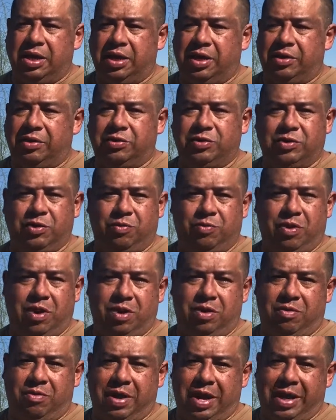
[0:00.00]
There's no
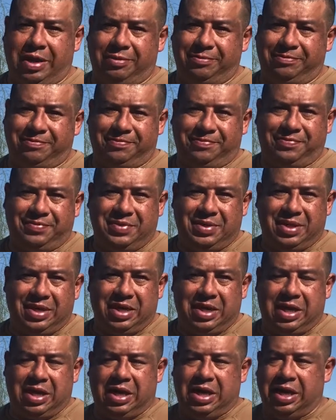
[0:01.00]
wrong or right.
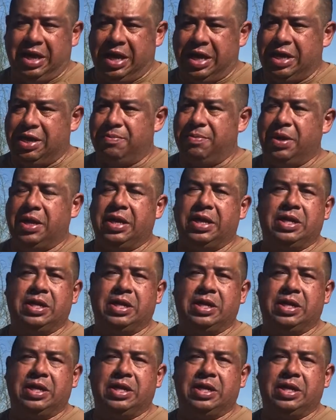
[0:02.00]
Anybody